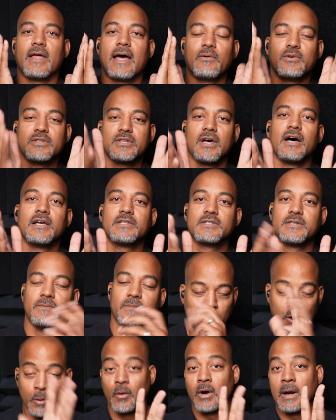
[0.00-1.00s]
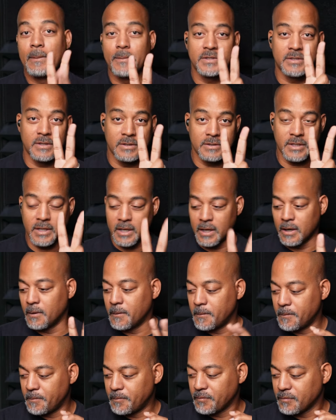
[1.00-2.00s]
that was awesome. 2 more episodes to
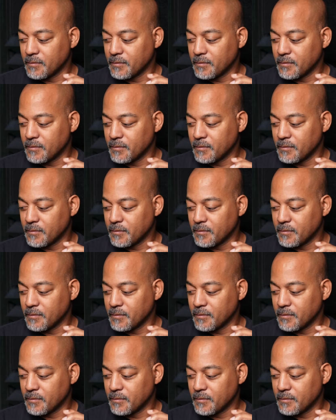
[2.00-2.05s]
go.